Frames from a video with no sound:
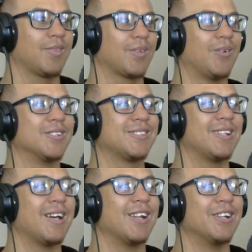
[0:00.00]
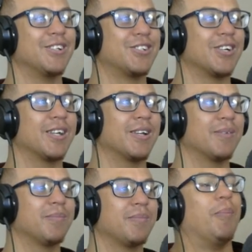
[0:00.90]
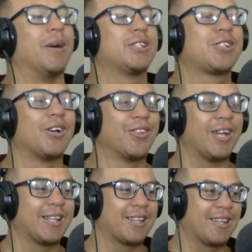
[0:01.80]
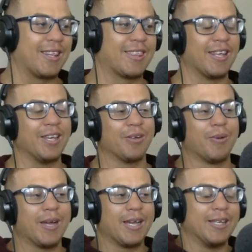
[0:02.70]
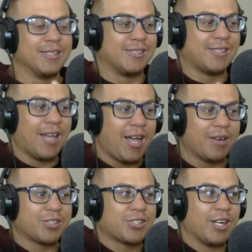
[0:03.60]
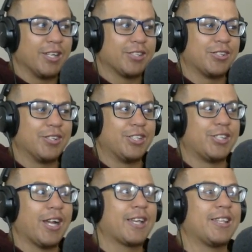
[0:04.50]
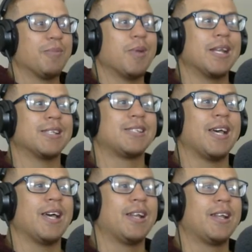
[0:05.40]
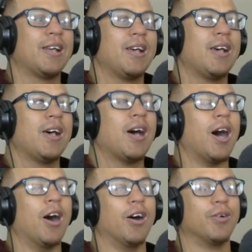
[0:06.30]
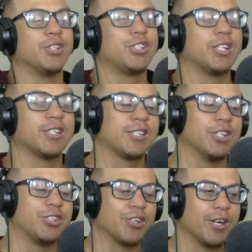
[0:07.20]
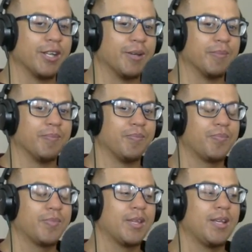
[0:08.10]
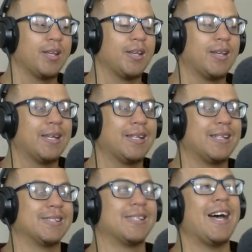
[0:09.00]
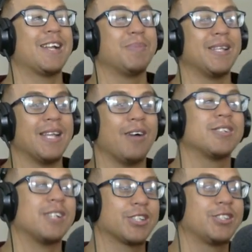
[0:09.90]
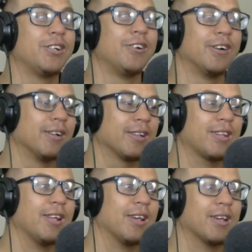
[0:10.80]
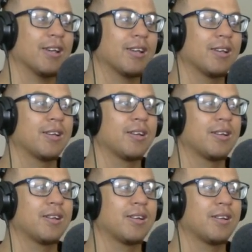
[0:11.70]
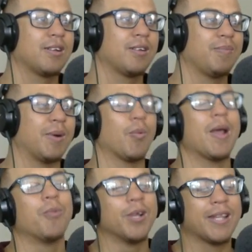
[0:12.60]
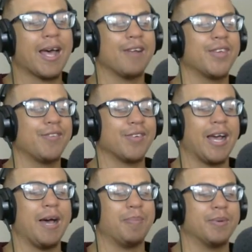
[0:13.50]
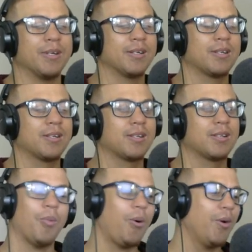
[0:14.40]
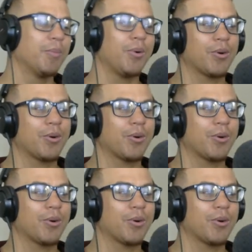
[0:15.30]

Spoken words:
Wasn't that a dream? But so that the thing where his dad was trying to inject him when he said, oh, it was just a dream, does that mean that was actually a real thing? But when would that have even happened? More and more